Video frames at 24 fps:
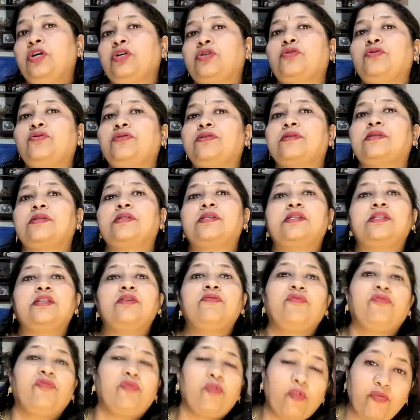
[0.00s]
So this is
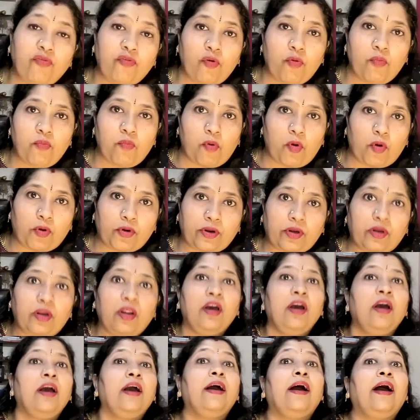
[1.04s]
the FOFO model,
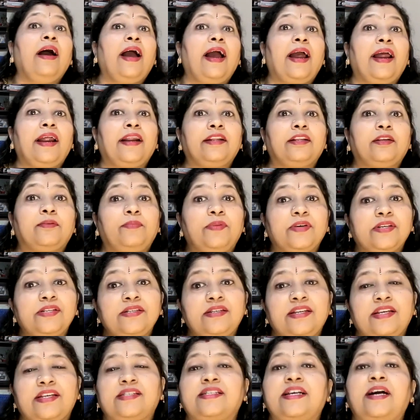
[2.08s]
and the
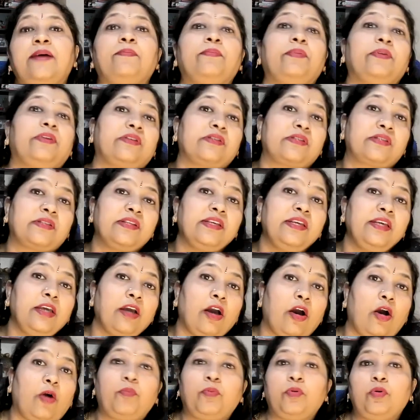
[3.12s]
best example is the
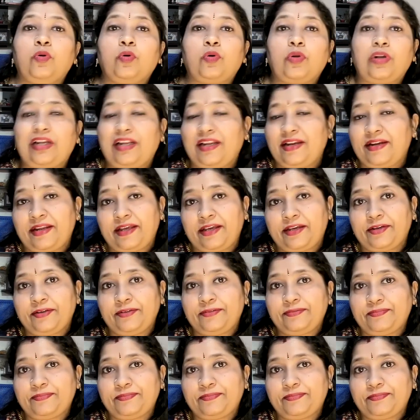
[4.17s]
Apollo Clinic.